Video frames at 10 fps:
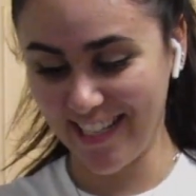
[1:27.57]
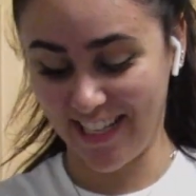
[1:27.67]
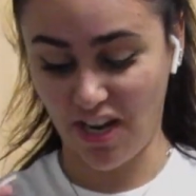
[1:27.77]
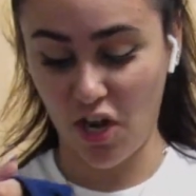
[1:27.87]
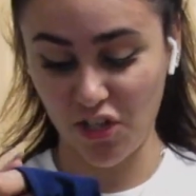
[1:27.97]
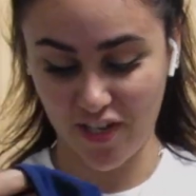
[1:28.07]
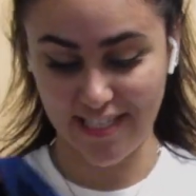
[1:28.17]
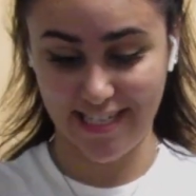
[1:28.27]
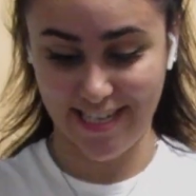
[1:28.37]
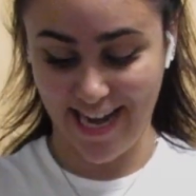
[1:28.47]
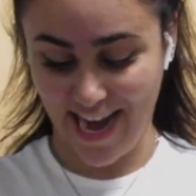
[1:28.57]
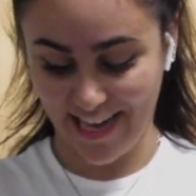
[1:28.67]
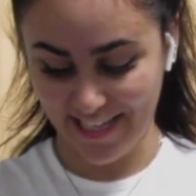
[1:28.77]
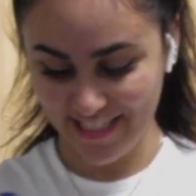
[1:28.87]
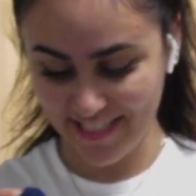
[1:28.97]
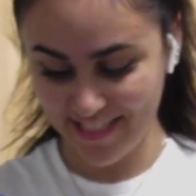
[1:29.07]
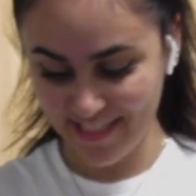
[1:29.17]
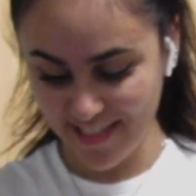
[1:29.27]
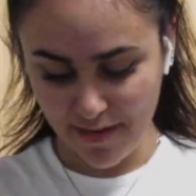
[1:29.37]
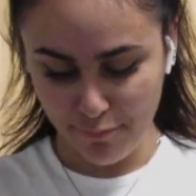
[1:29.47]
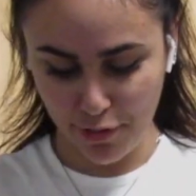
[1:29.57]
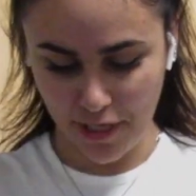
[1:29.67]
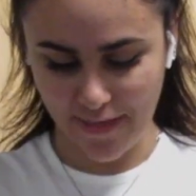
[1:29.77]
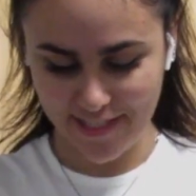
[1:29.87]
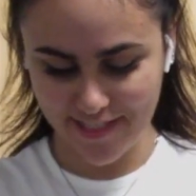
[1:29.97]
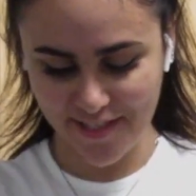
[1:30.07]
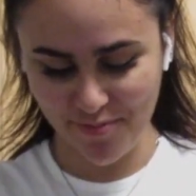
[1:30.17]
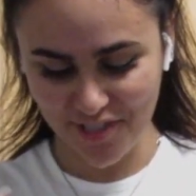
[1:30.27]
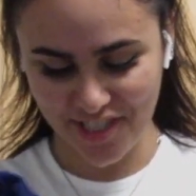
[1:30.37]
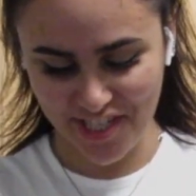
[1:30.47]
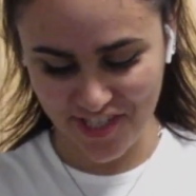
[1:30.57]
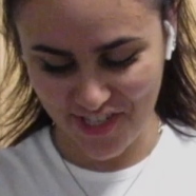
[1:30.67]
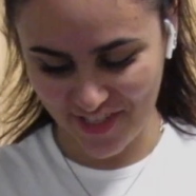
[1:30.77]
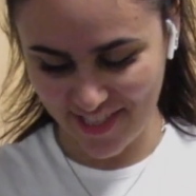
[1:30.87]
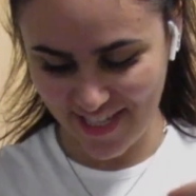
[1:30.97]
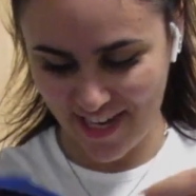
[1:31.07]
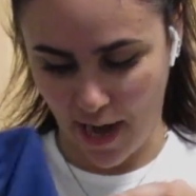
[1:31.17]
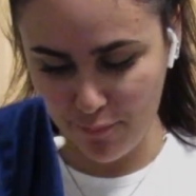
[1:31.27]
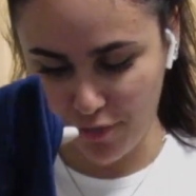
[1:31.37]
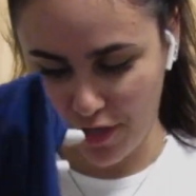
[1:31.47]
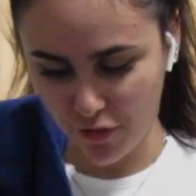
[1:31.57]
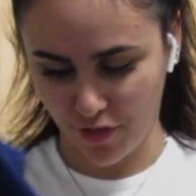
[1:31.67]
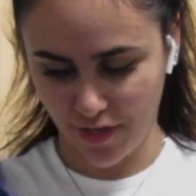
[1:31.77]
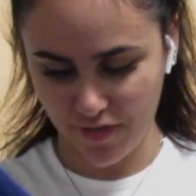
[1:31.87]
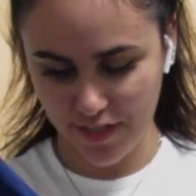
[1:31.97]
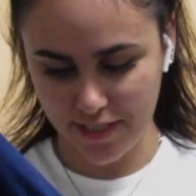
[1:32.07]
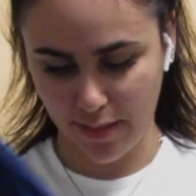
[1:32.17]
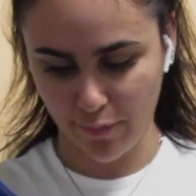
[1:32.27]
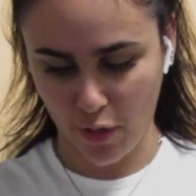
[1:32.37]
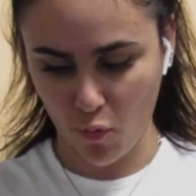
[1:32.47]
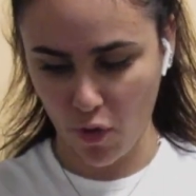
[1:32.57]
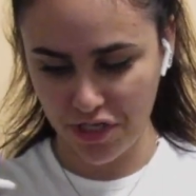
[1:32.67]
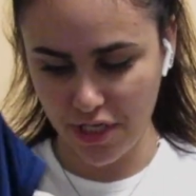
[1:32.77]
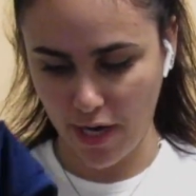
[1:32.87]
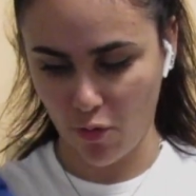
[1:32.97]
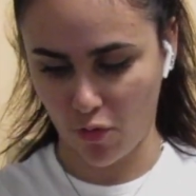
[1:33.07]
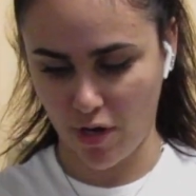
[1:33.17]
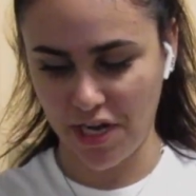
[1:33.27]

The color is nice, but like that's the thing with Shein shirts, like I'm like looking at this and I'm like, what did I order?